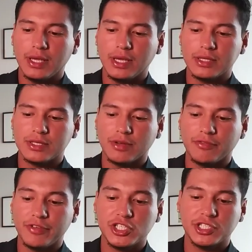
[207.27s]
it's a
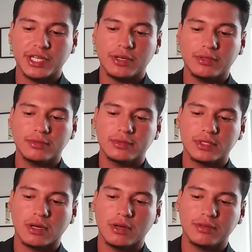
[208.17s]
veggie tail.
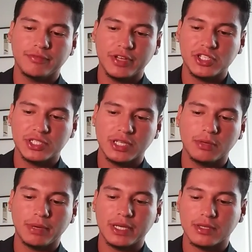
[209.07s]
It's called Veggie
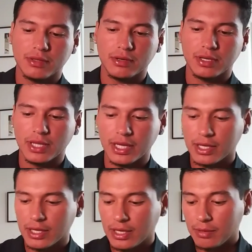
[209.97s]
Tail by Southern
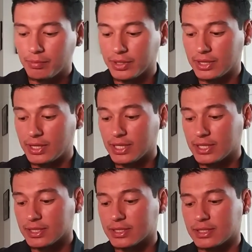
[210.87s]
Delight. But
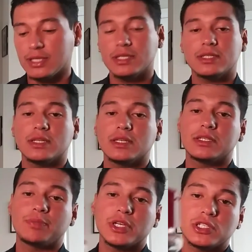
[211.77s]
this is
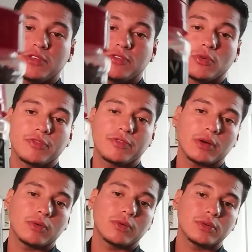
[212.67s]
especially for
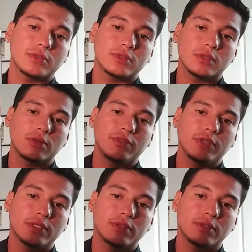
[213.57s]
flower horns. I don't know
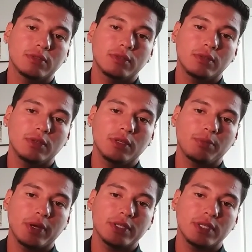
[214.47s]
if you can, you could
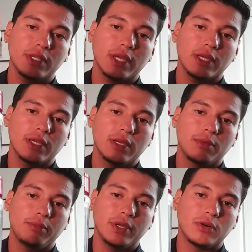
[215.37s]
probably see that.
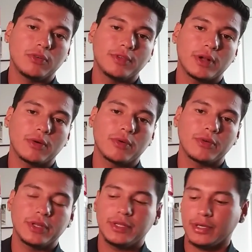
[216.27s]
Big old flower horn
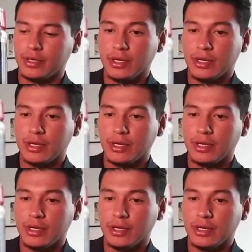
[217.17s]
right there.